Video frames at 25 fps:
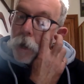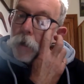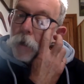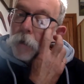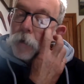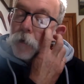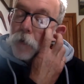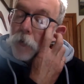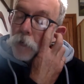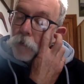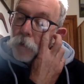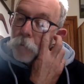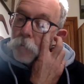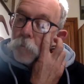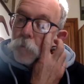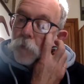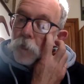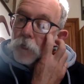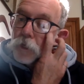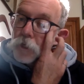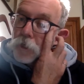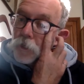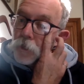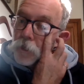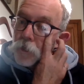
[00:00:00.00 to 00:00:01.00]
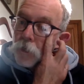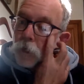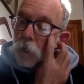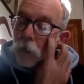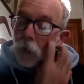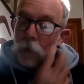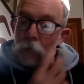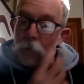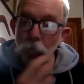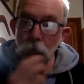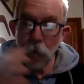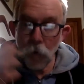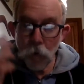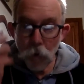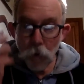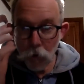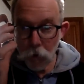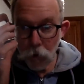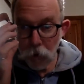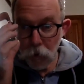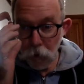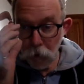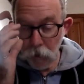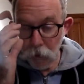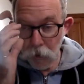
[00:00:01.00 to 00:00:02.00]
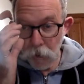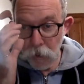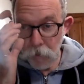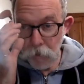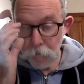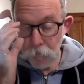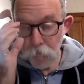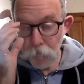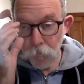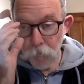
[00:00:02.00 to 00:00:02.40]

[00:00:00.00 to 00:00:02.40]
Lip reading: Now, the pitch, importantly,